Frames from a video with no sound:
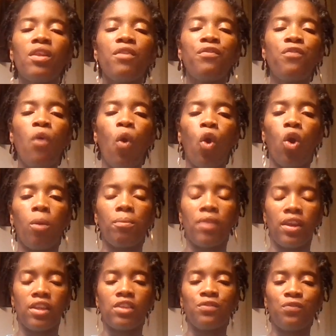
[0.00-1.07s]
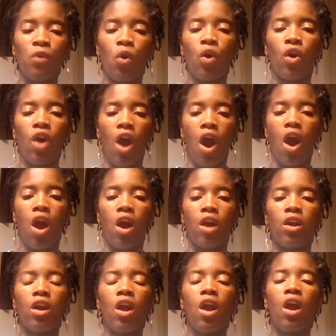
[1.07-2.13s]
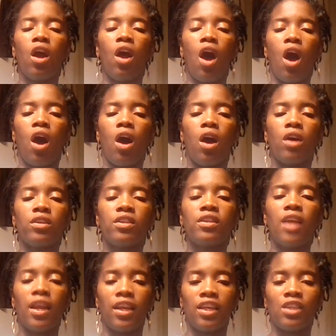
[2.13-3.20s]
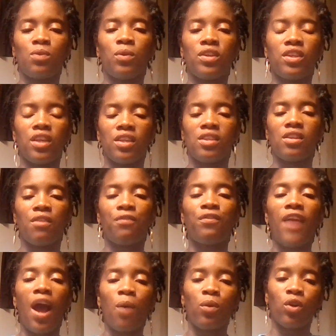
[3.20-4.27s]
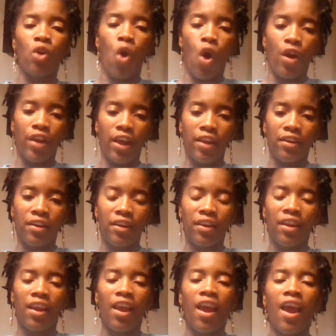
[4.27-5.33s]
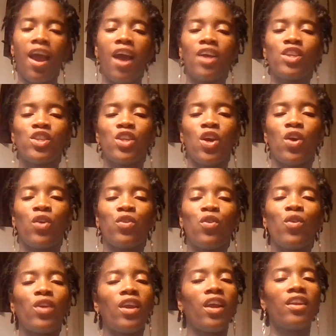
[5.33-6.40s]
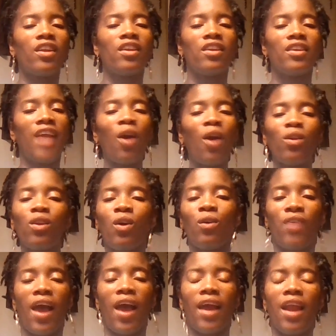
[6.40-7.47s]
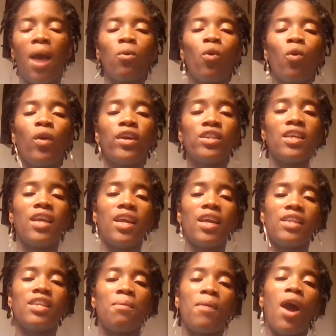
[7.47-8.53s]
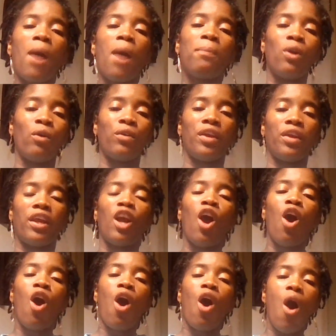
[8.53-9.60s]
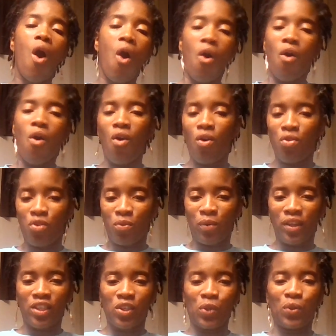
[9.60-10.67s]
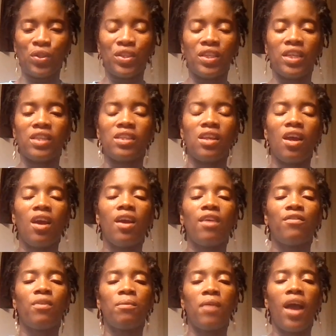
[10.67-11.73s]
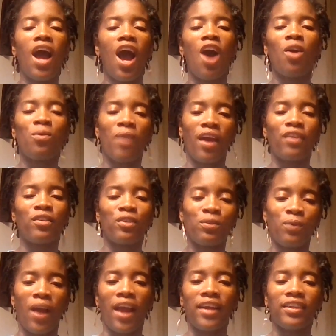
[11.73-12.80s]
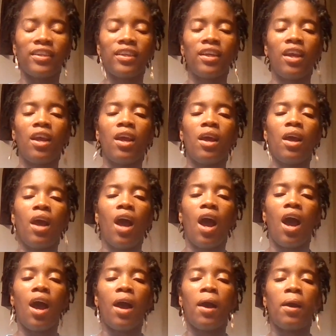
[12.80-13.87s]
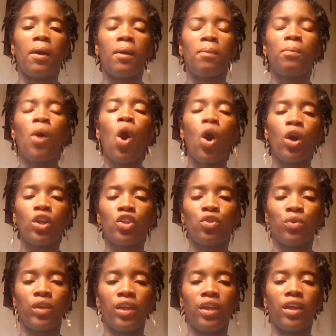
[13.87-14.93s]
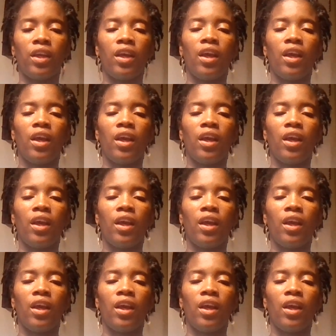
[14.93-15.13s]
forum that is for our studies, which is the Flower Garden. So you can download that. I'm going to end up uploading all the resources from the How Writers Write poetry